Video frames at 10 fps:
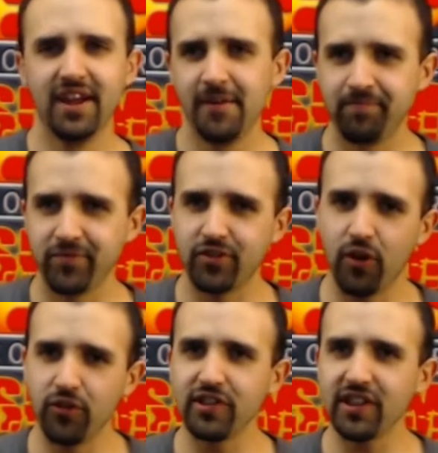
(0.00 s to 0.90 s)
So
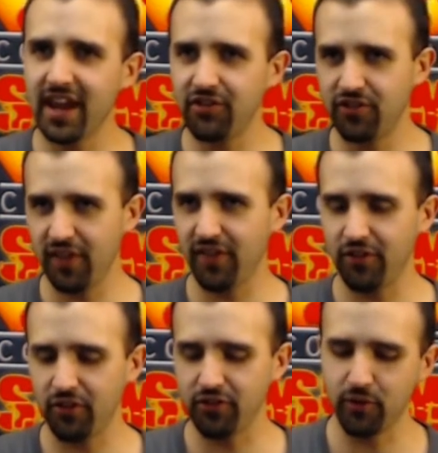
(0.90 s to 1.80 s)
there's a lot of interesting things you
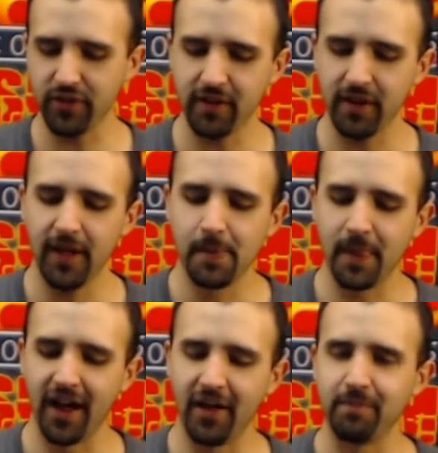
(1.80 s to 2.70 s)
can do with it.
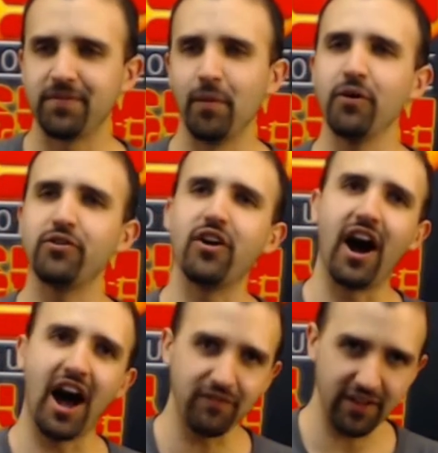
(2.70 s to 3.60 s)
The most
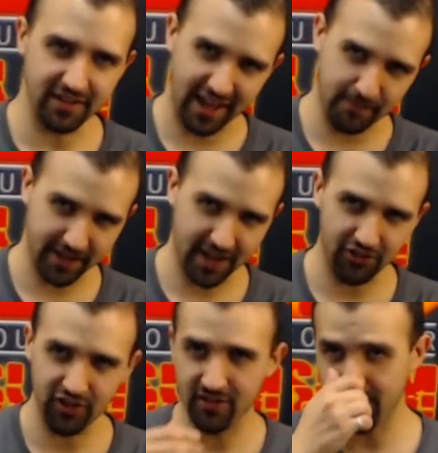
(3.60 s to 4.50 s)
obvious application
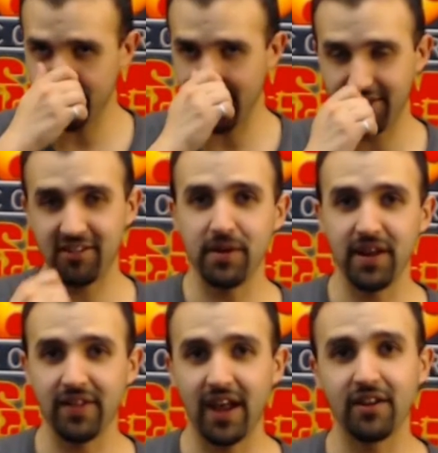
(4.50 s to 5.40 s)
of it tends to be
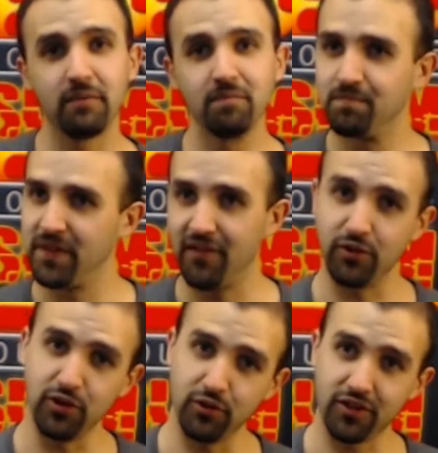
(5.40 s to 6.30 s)
that if you
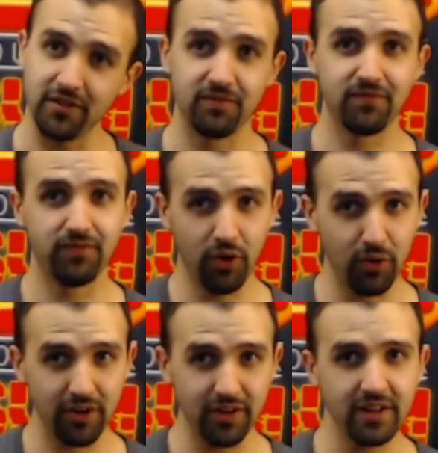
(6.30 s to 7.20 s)
use it
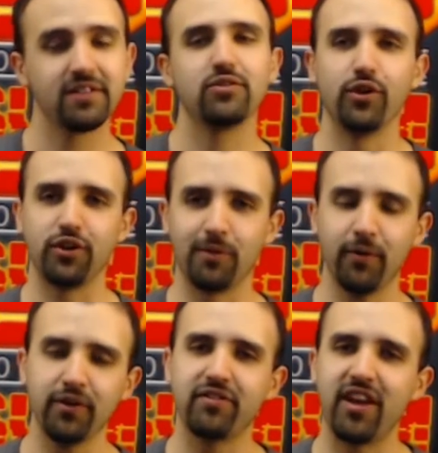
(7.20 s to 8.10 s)
forward toward your
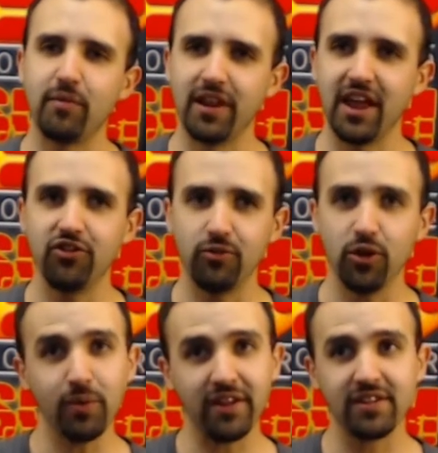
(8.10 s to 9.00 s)
opponent's table edge, you
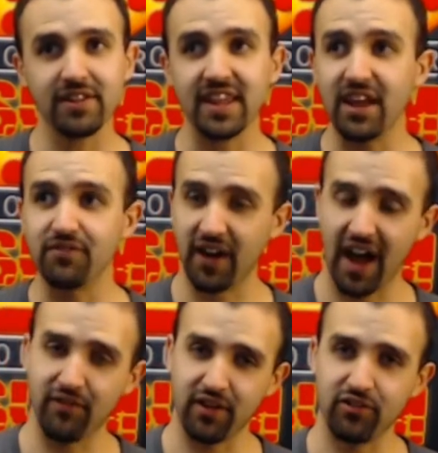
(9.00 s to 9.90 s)
basically get 5
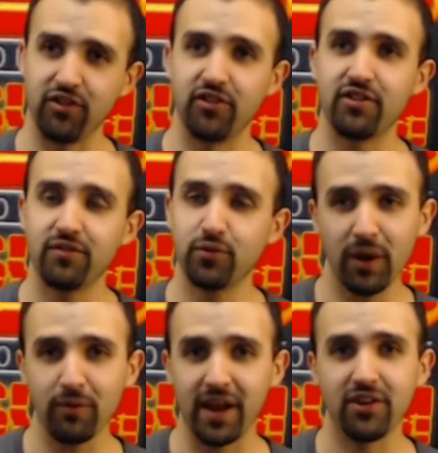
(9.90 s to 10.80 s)
extra inches of threat
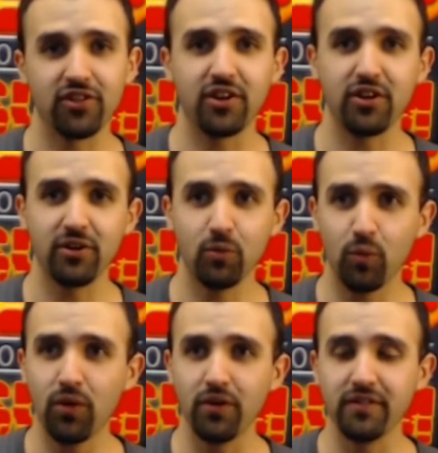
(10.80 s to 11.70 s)
range on your
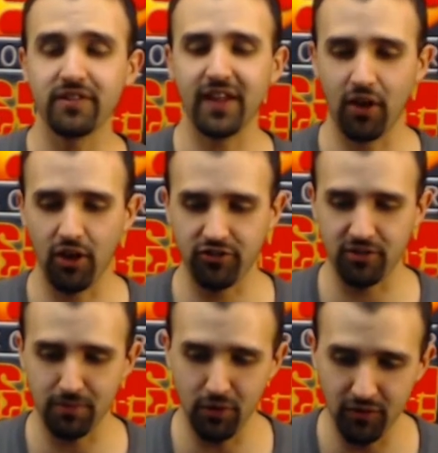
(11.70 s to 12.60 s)
wolves. They all just
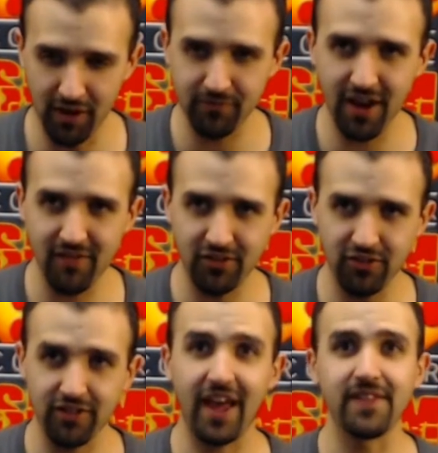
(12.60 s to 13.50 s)
move up 5 inches,
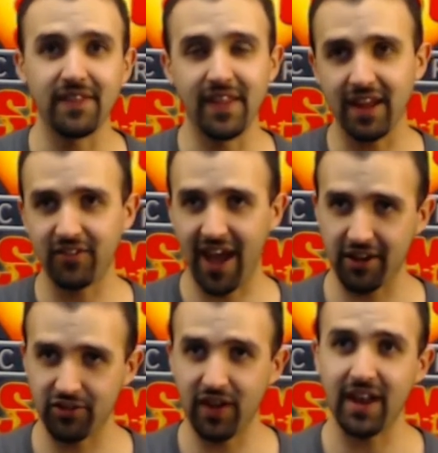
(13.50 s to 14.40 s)
and then they get to
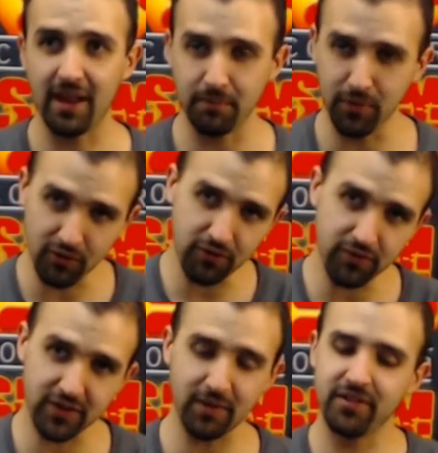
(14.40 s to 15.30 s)
activate and move
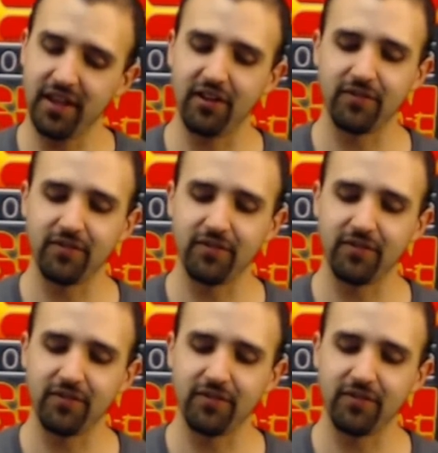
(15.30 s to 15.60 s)
themselves.